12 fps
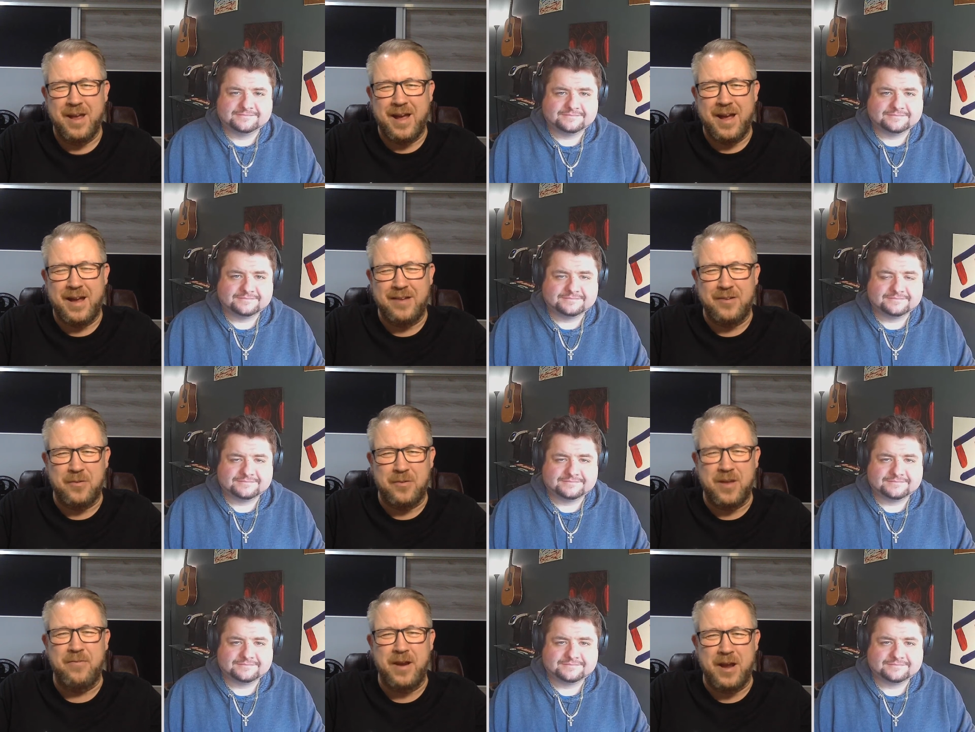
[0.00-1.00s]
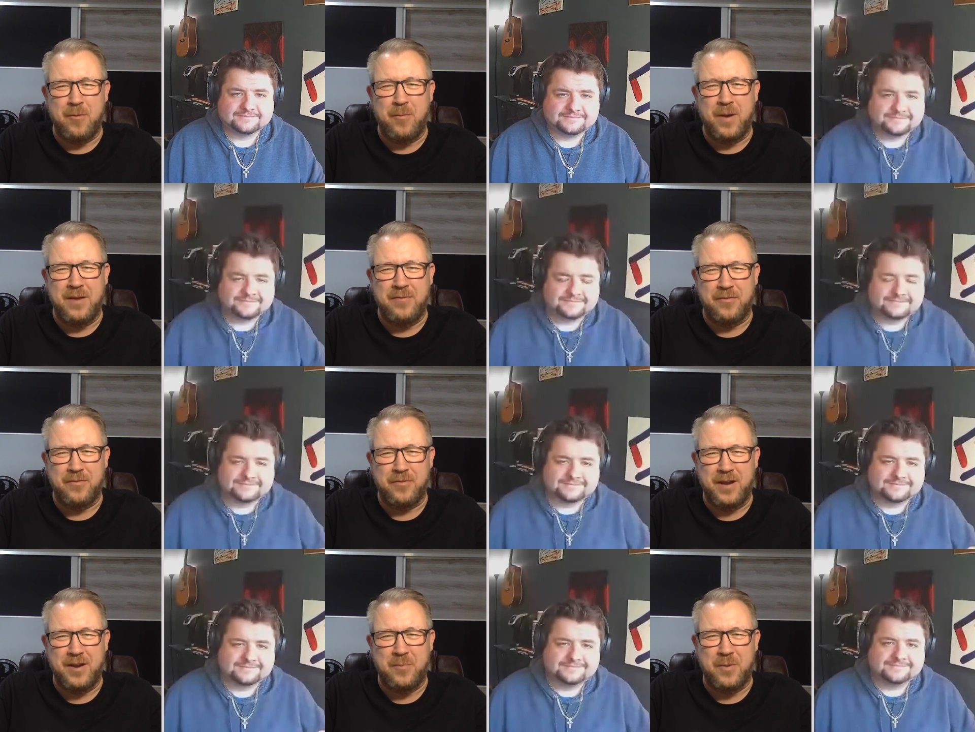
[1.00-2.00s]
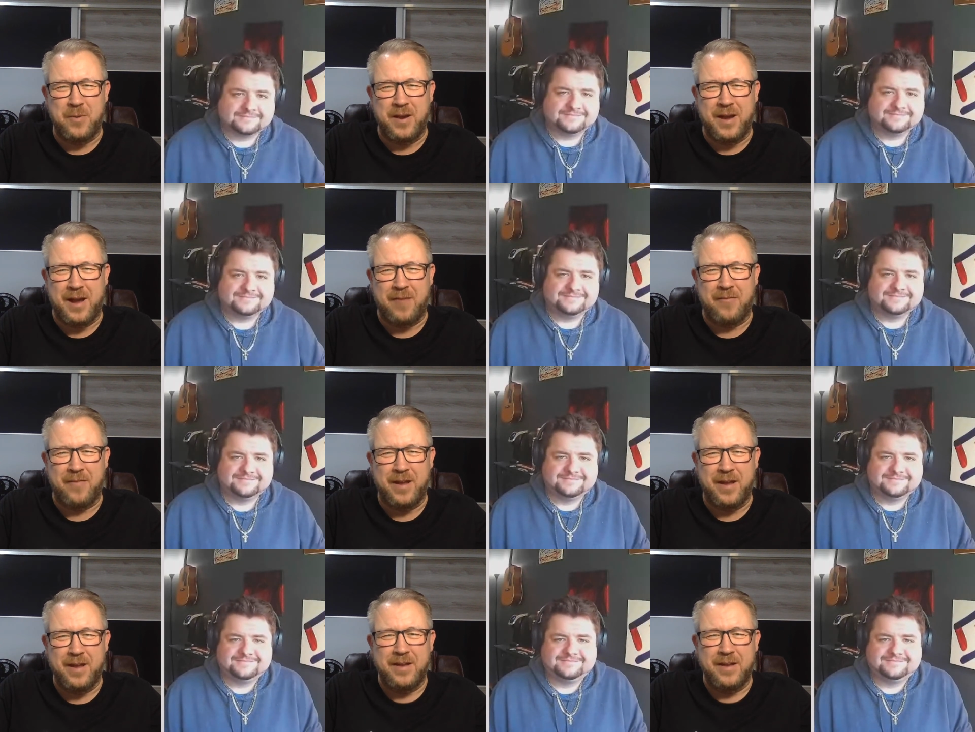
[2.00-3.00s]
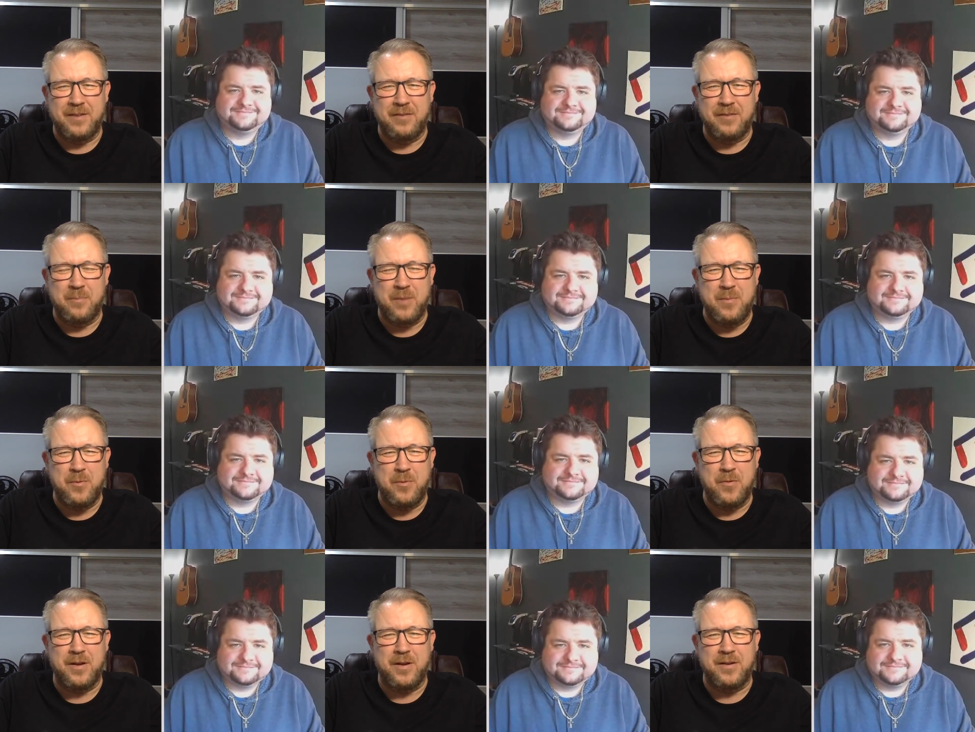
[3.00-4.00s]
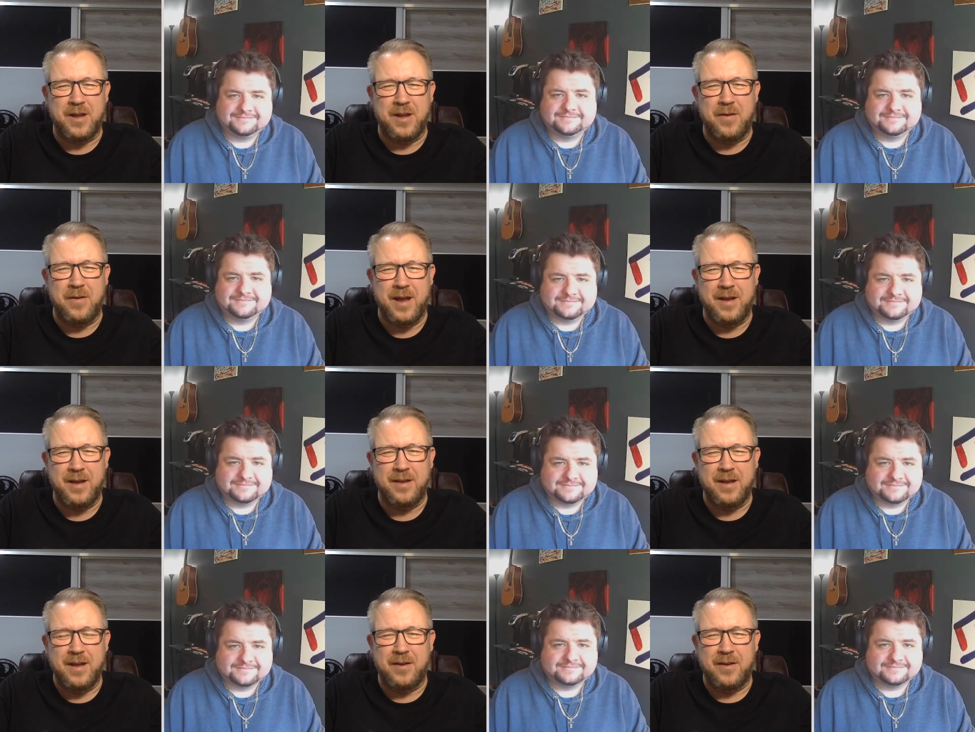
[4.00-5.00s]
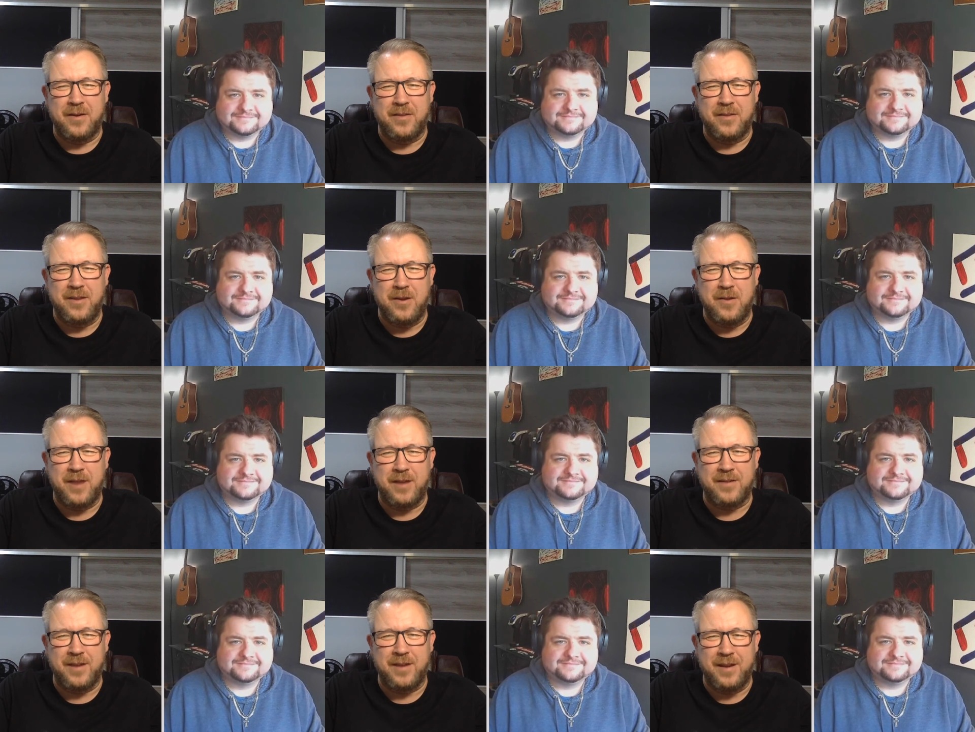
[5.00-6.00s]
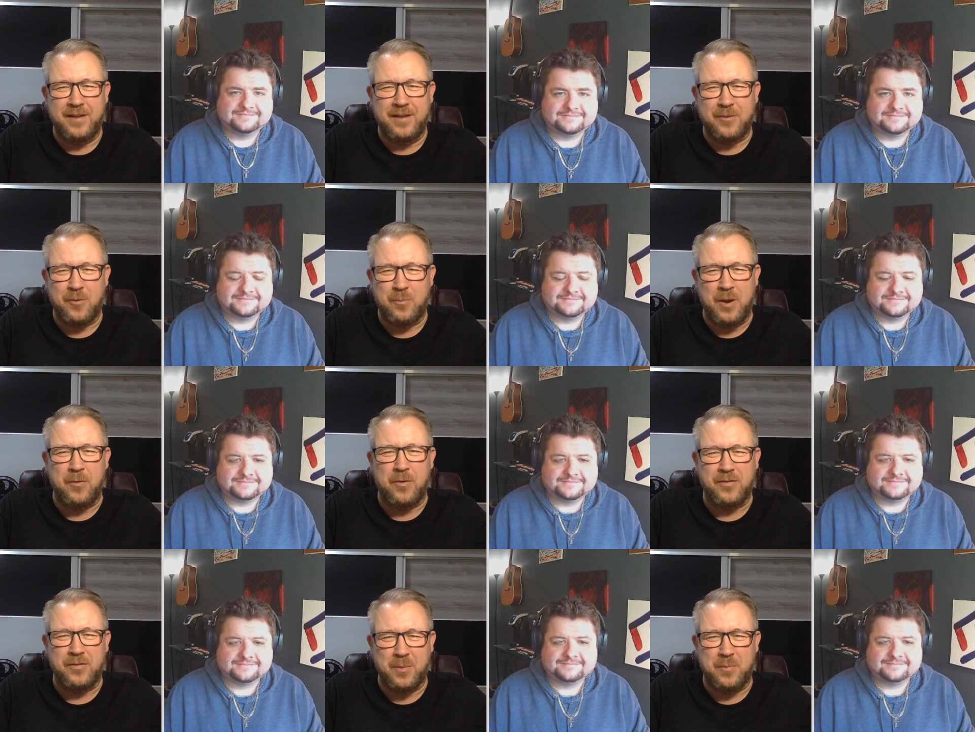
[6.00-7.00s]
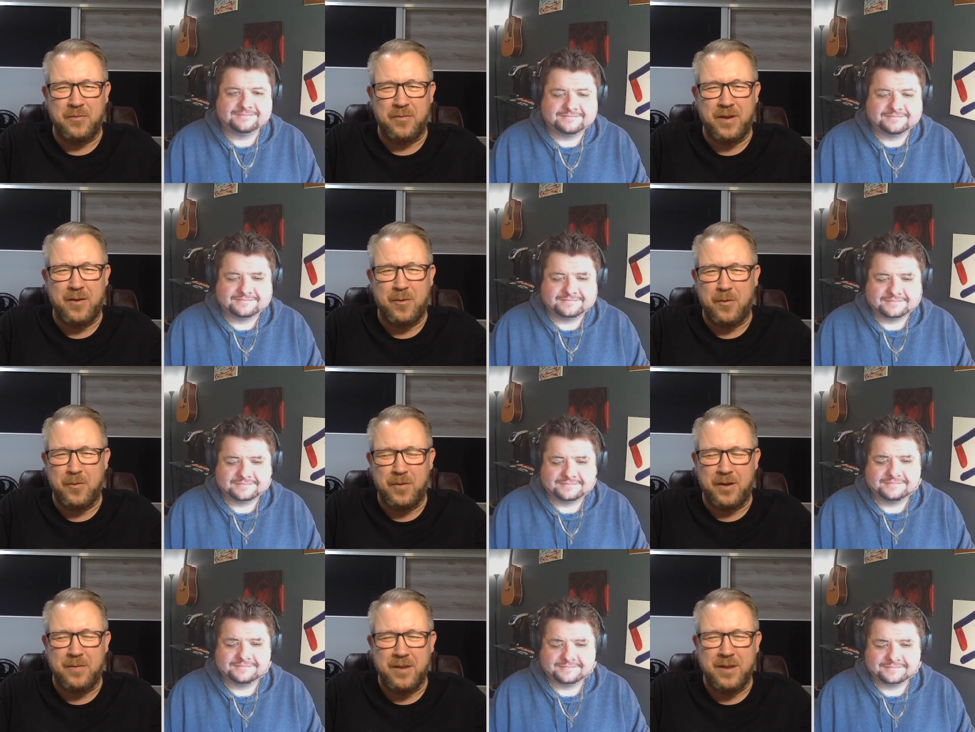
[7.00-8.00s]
Speaker 1: and you're giving it away for free. You're putting it out there so that people can go ahead and either use it as it is or build on top of it or, you know,